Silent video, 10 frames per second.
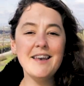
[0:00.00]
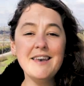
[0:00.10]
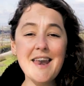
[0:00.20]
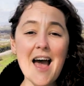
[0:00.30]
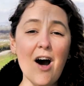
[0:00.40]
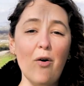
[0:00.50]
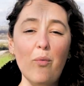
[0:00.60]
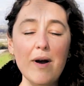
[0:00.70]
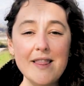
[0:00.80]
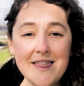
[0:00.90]
Now,
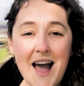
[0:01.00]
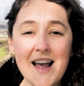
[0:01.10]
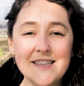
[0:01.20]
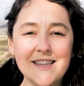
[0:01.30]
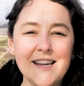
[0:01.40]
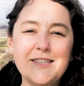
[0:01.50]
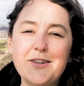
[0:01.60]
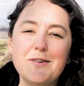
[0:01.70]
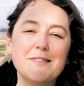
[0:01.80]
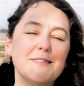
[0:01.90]
what that is gonna
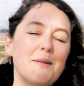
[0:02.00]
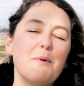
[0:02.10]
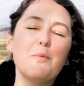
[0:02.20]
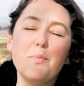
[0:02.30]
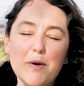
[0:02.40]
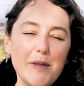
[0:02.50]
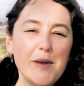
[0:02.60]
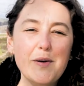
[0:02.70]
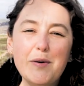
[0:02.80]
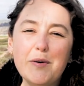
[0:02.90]
do is it's gonna be
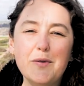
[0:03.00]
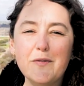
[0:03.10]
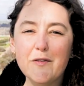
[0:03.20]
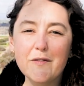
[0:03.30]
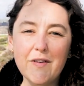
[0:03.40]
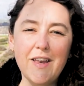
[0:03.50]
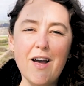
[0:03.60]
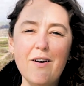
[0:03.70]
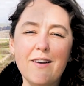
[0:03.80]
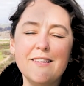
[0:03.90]
really cool for
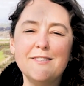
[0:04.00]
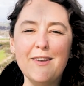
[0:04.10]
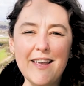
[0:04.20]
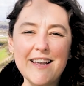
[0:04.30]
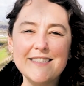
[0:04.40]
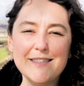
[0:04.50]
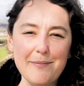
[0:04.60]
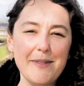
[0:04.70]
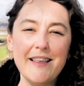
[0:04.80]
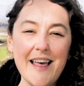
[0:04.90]
video because you can get
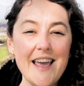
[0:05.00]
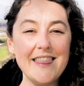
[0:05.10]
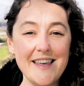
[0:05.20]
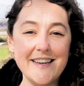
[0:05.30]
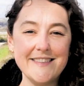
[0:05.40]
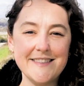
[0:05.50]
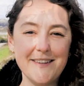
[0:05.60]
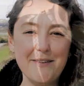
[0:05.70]
something like this.